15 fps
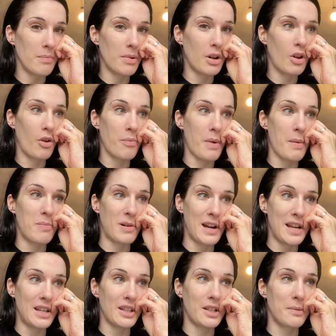but a lot of my
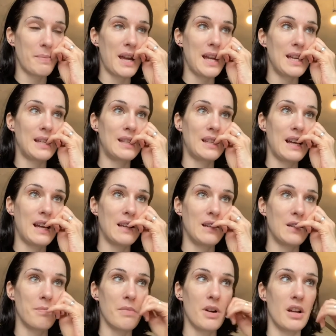brain space
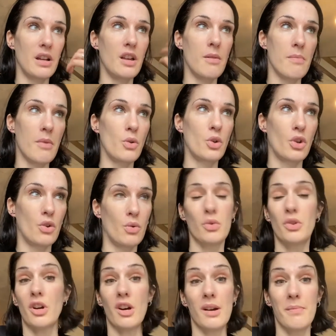and my emotional
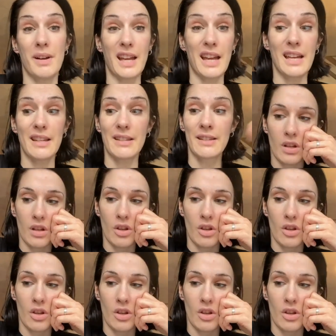time, I guess.